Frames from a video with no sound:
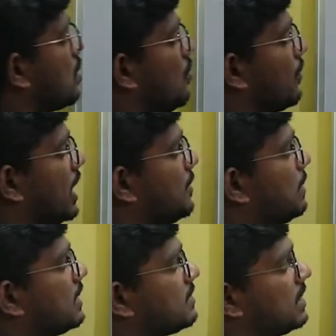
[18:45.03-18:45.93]
of A
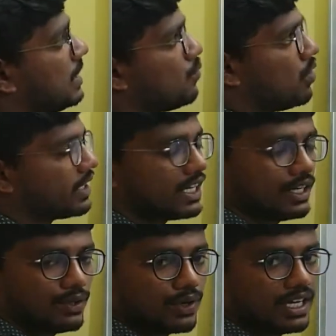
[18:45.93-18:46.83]
plus C
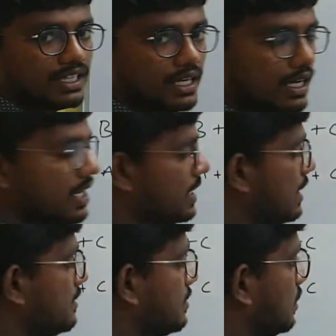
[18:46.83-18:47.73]
working together
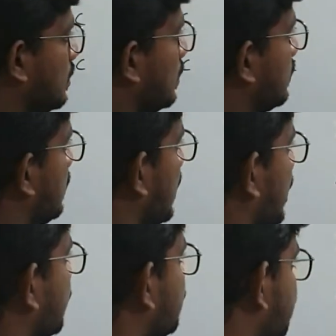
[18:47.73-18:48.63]
is
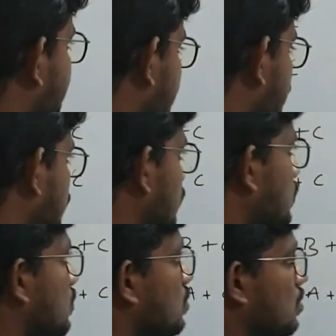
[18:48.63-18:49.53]
3.
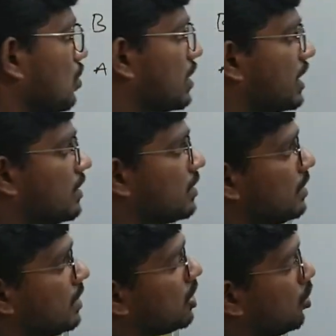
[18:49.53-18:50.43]
Okay,
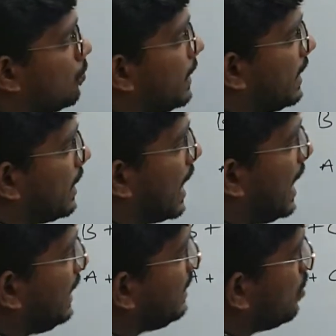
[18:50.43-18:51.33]
now by adding